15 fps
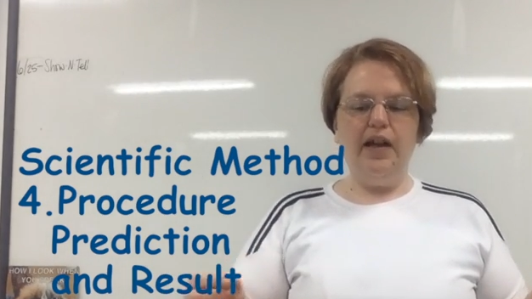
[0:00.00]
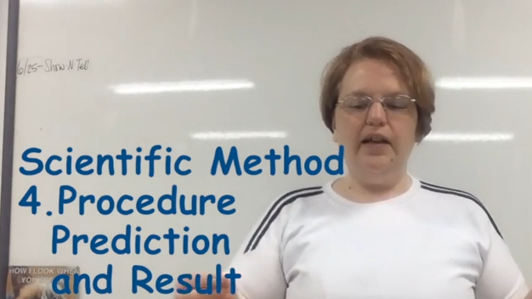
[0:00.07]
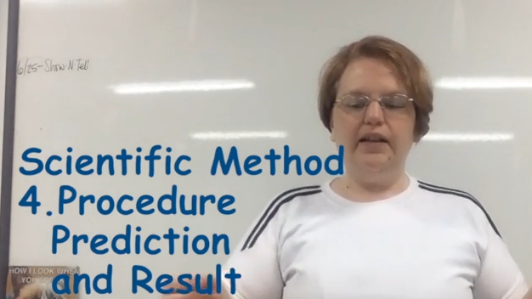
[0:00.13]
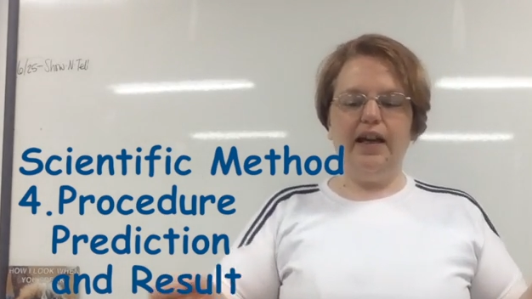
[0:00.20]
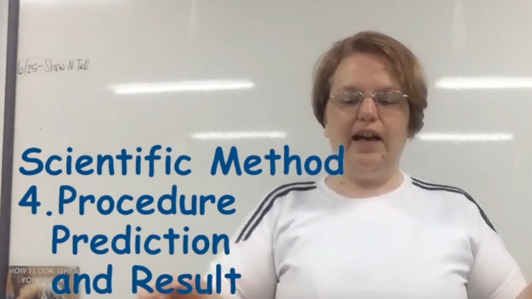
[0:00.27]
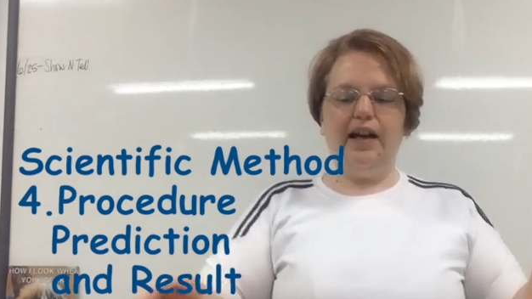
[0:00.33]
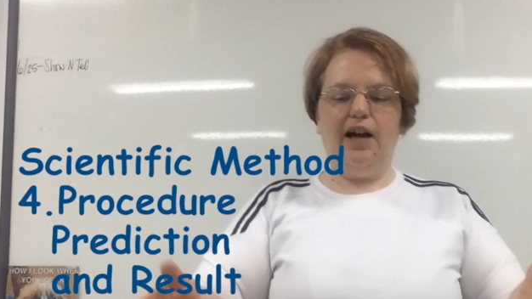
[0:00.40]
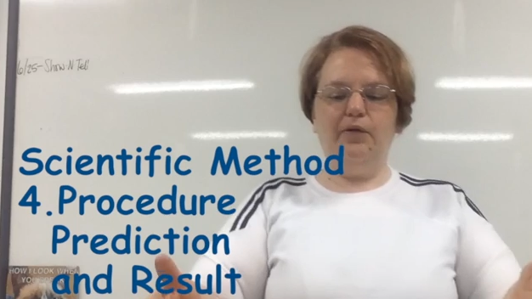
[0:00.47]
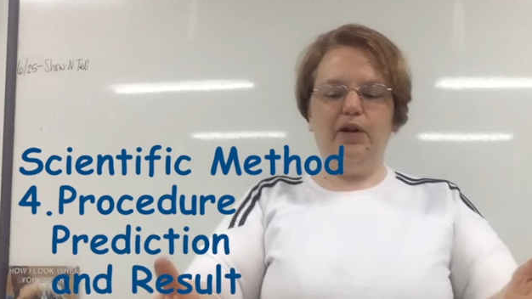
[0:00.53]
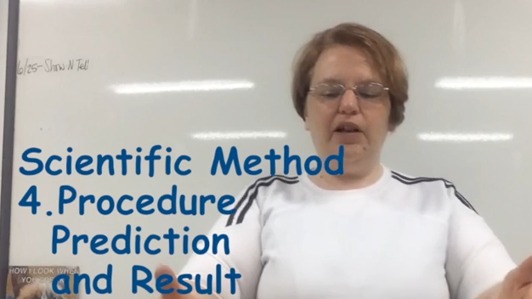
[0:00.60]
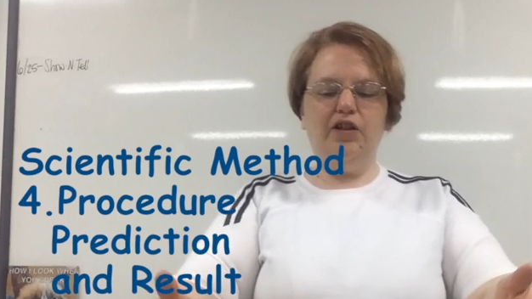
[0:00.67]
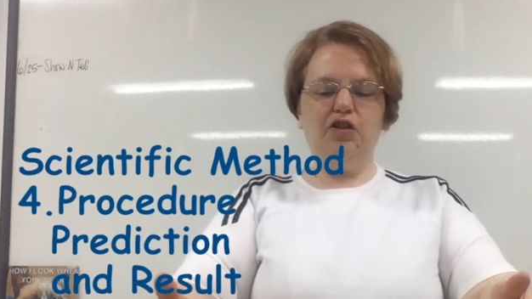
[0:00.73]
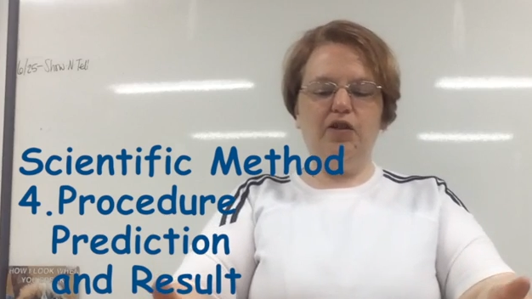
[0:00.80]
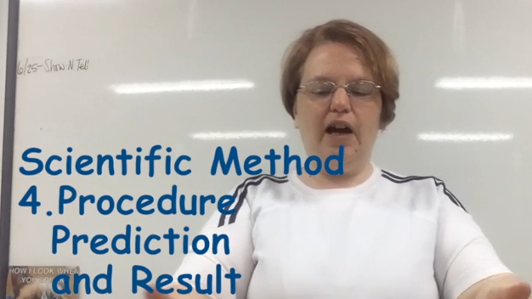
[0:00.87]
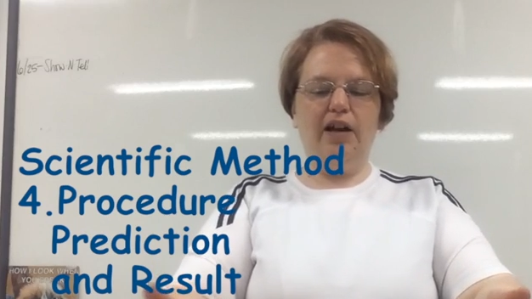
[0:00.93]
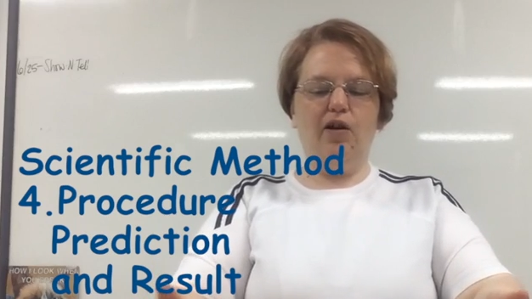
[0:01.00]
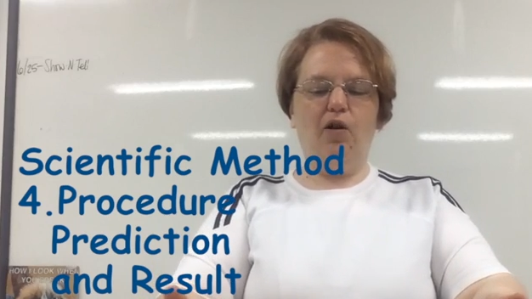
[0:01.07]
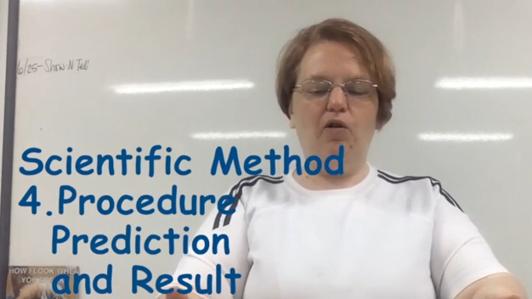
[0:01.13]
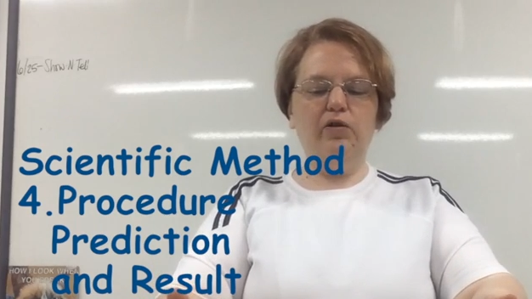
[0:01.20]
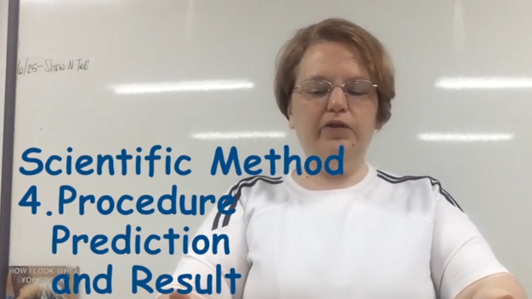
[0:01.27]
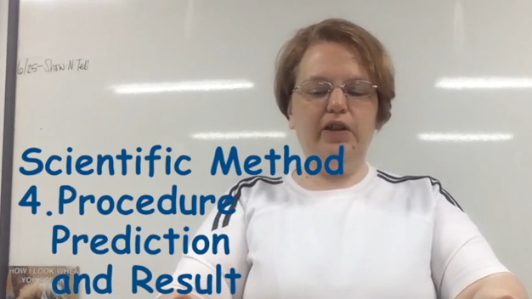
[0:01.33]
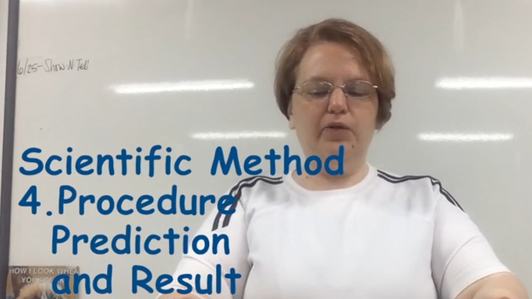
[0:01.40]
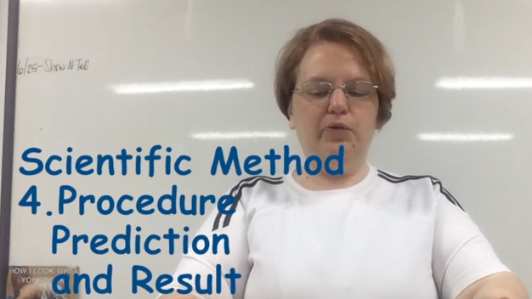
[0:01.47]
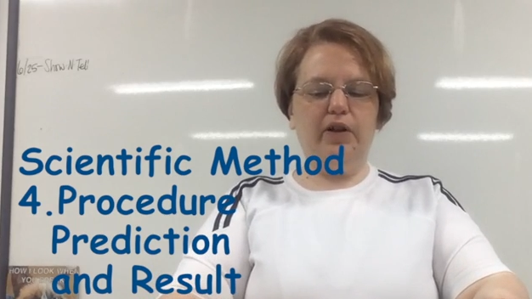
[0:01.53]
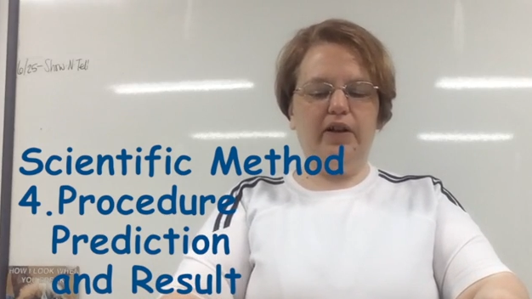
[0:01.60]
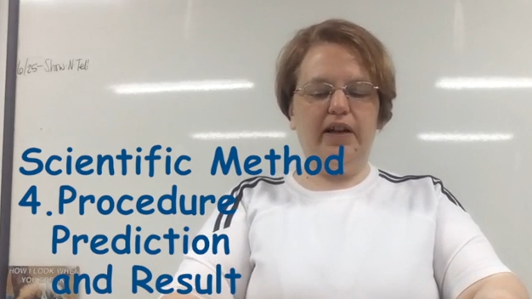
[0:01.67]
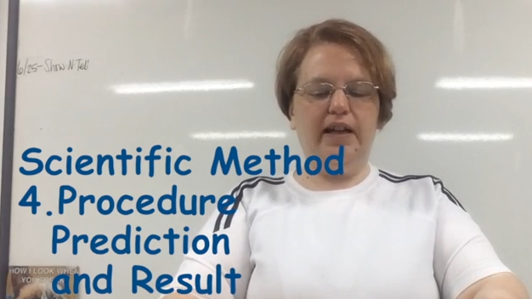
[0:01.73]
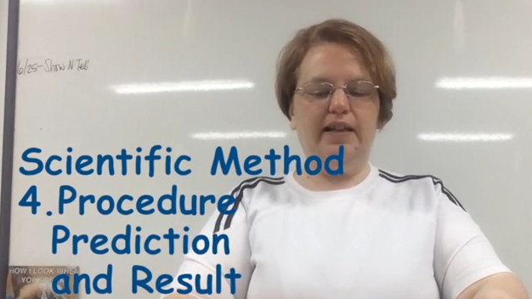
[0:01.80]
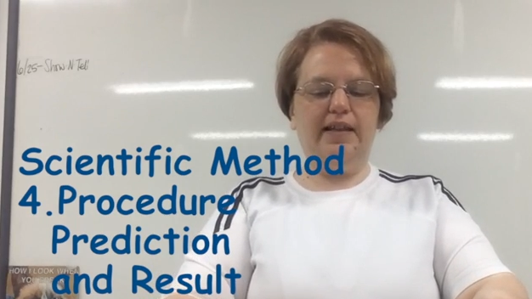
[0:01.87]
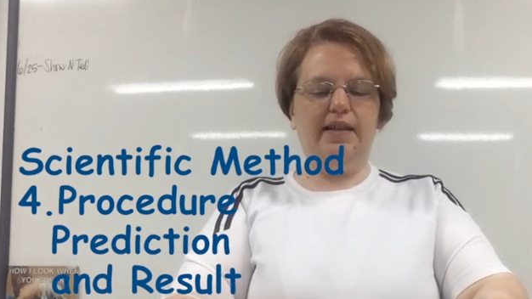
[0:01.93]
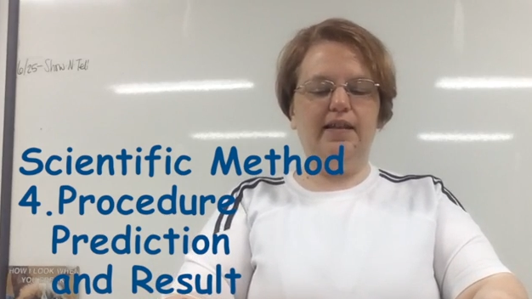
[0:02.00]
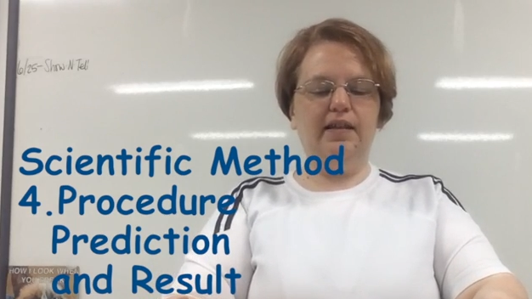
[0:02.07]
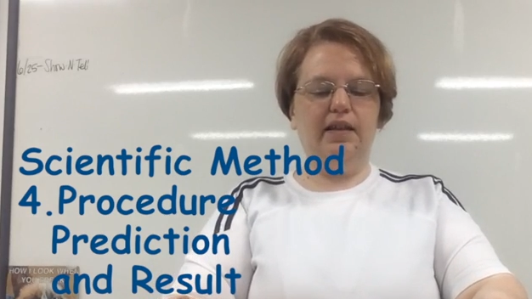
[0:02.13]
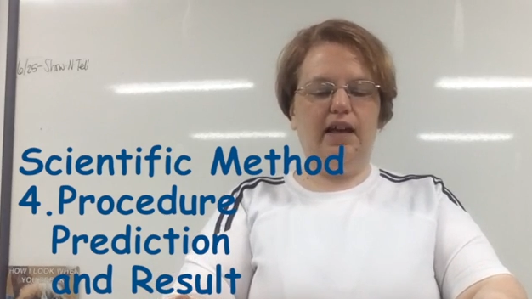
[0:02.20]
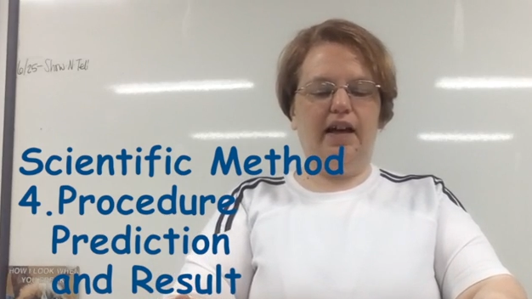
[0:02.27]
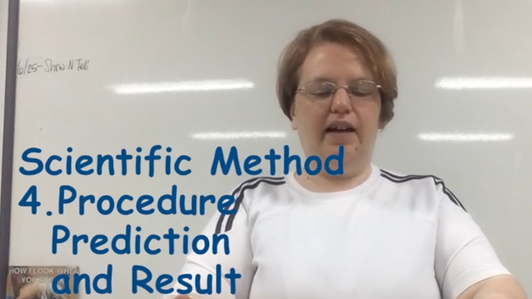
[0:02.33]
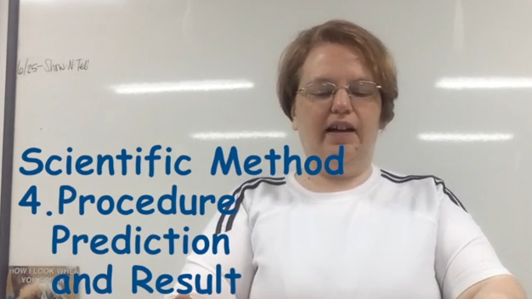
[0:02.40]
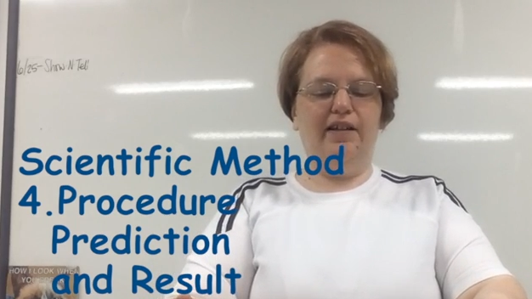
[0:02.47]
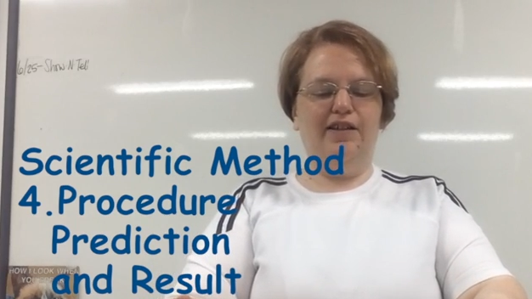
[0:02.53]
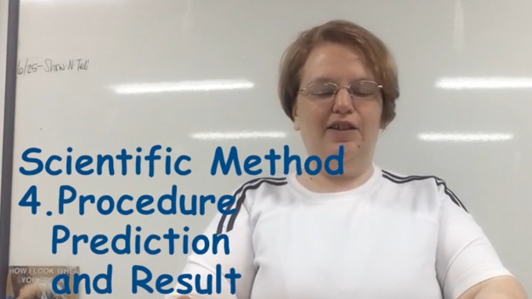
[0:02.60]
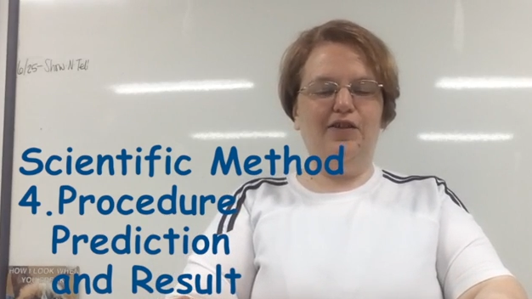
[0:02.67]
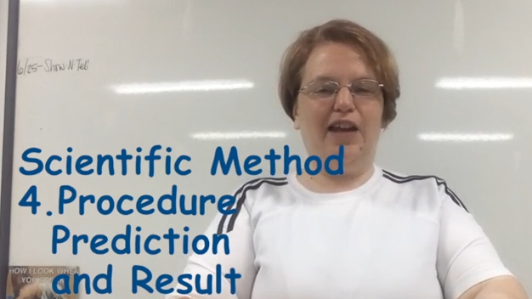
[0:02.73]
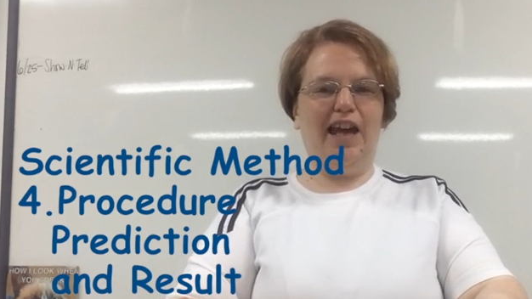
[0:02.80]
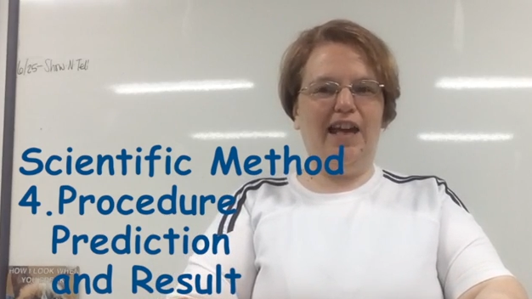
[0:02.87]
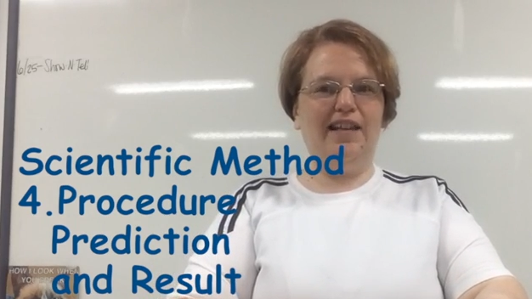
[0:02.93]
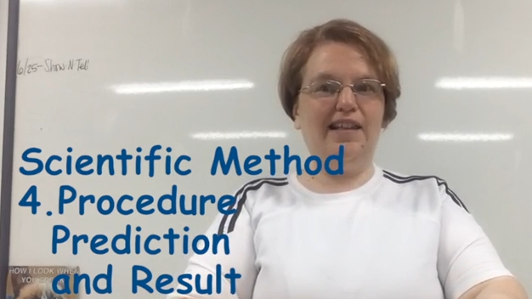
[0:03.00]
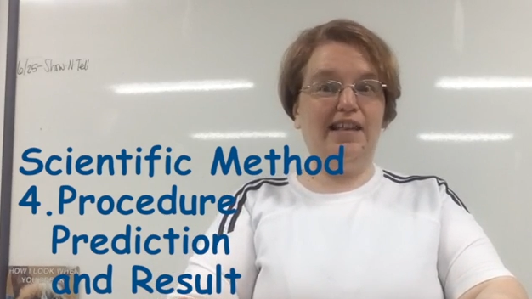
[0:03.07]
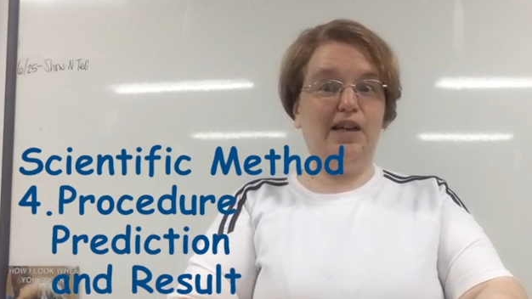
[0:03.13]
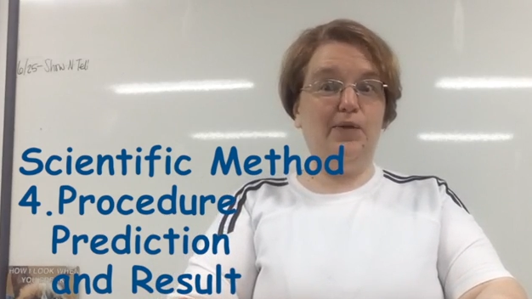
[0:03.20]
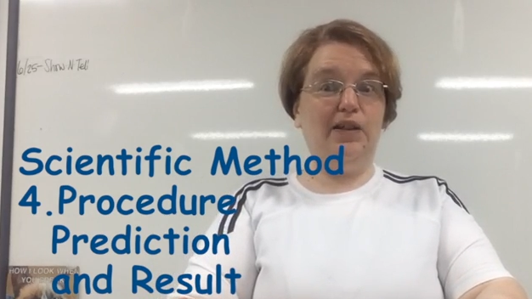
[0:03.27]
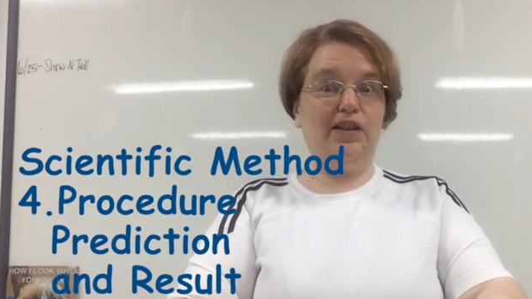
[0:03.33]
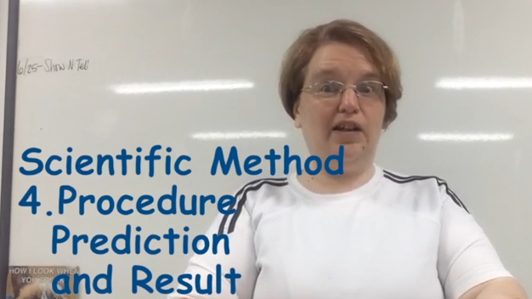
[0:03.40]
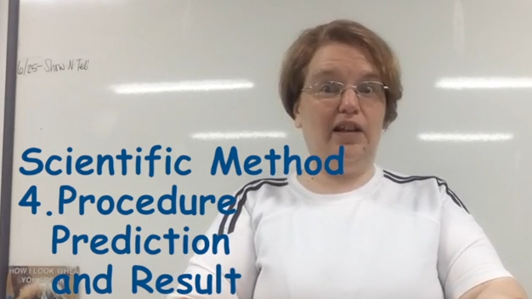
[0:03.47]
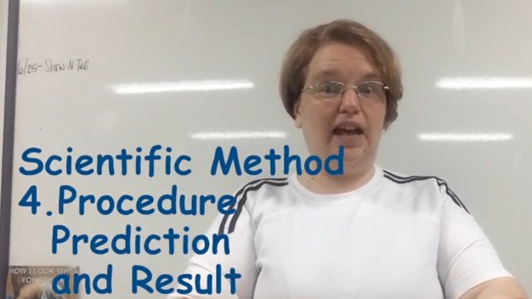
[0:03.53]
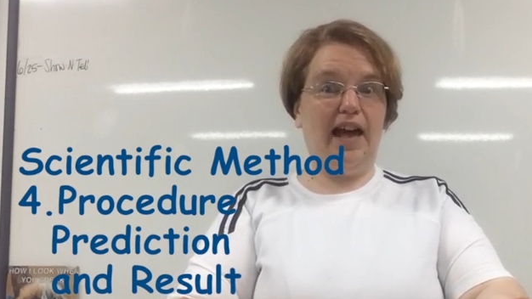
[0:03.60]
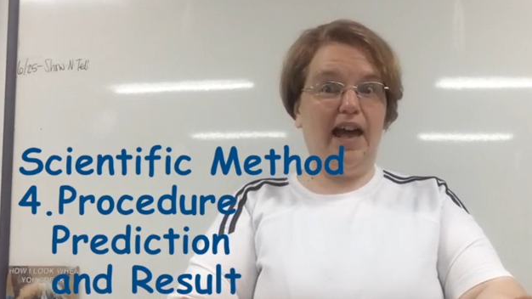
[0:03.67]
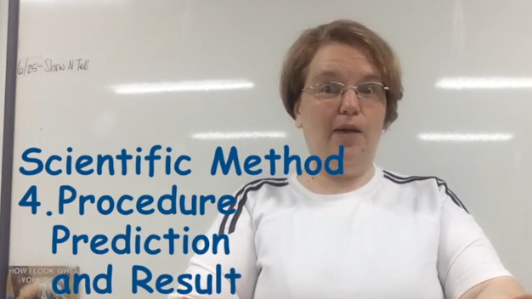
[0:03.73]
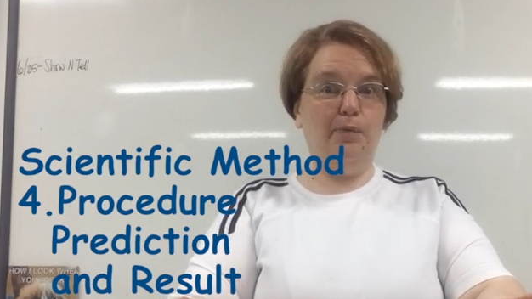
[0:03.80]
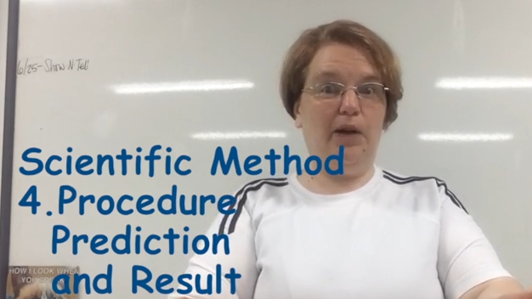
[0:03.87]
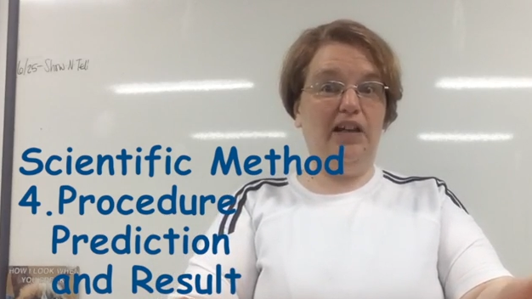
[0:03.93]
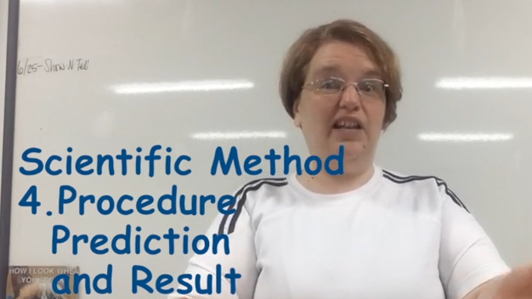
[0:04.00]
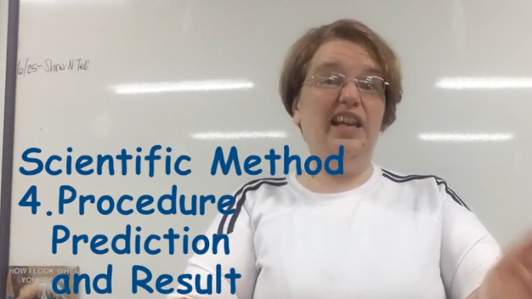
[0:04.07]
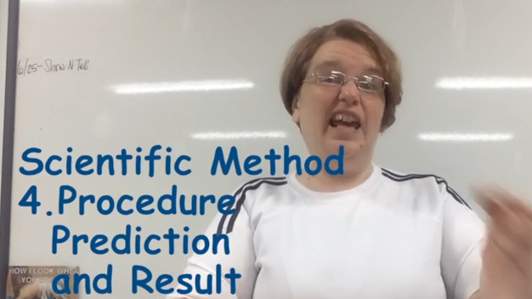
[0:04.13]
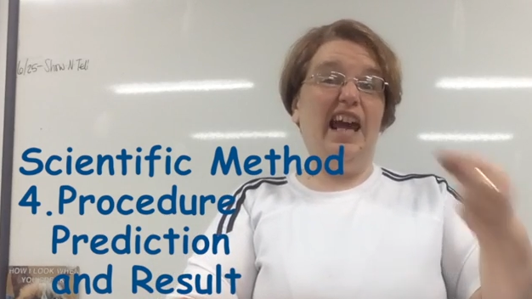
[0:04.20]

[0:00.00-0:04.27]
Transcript: Now I'm going to try to hold it where it's you can't see what's going to happen.